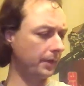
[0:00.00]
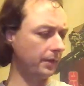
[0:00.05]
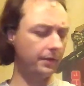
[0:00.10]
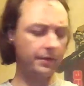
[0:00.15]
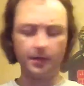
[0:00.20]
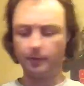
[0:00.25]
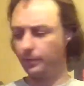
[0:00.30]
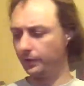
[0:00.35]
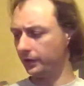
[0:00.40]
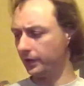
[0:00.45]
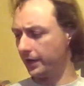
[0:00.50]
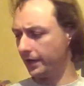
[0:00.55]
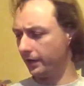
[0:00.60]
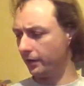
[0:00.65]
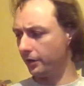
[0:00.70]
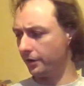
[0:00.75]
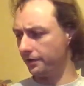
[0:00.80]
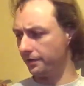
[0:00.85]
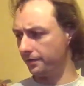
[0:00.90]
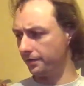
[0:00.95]
they rely
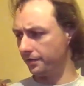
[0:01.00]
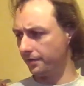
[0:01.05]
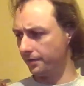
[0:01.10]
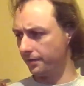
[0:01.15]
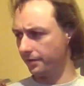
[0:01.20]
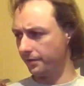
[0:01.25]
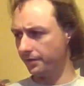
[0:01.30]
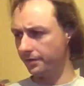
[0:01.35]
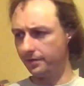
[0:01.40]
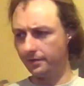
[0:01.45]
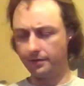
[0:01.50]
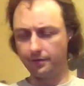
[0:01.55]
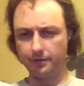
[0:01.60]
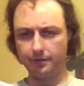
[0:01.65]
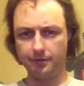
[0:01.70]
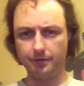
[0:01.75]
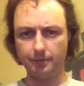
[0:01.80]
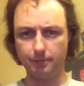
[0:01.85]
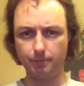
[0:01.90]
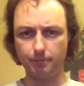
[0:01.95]
on
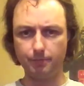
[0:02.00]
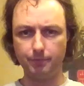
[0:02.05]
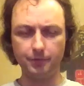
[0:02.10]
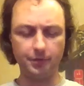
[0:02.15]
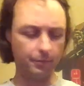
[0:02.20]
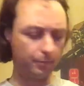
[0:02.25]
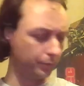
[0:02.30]
the